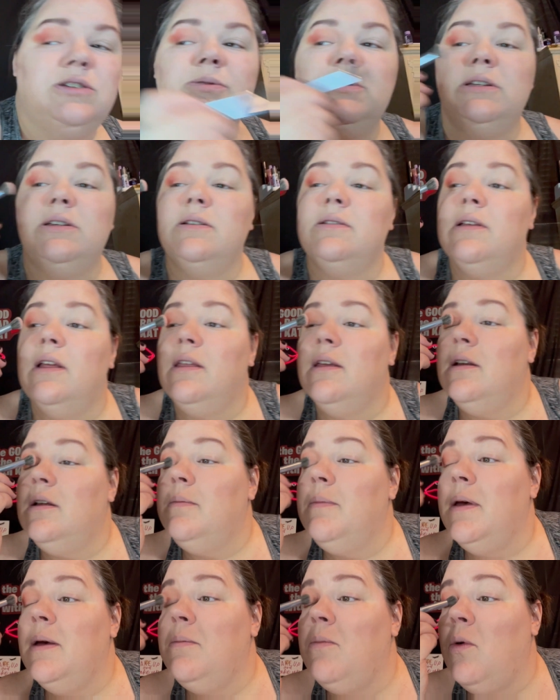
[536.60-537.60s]
which is a little
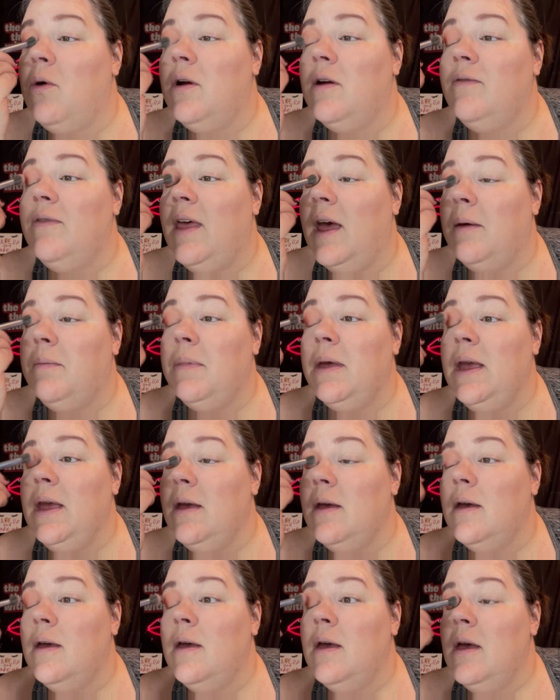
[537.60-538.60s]
bit more of that
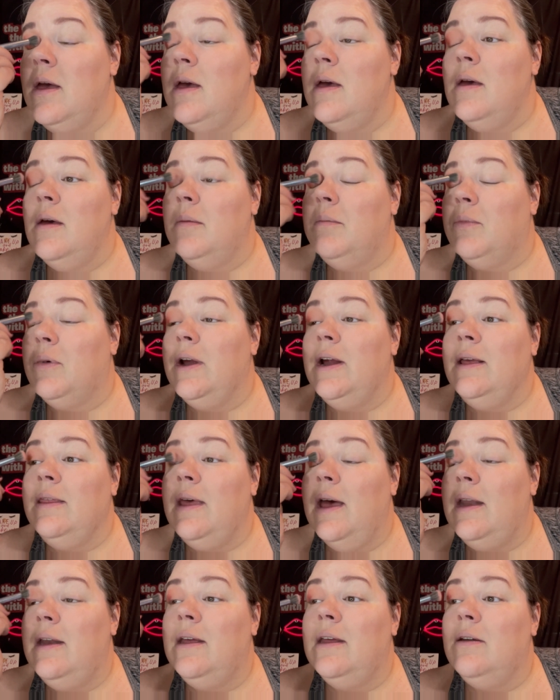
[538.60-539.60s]
pink. Bring
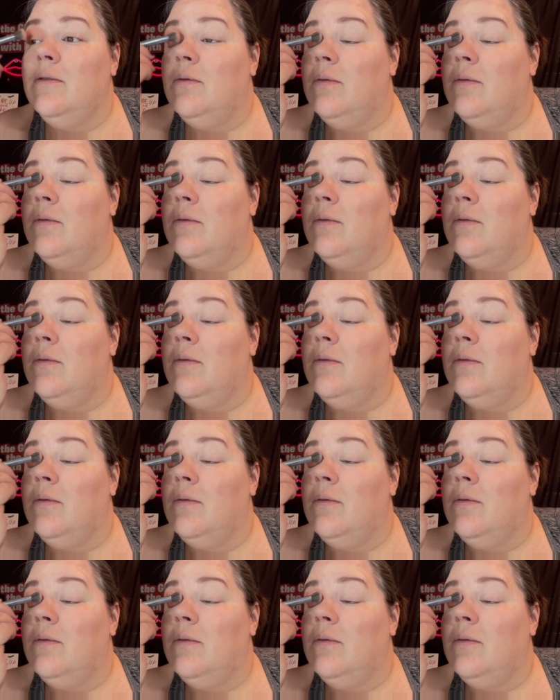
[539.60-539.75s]
that in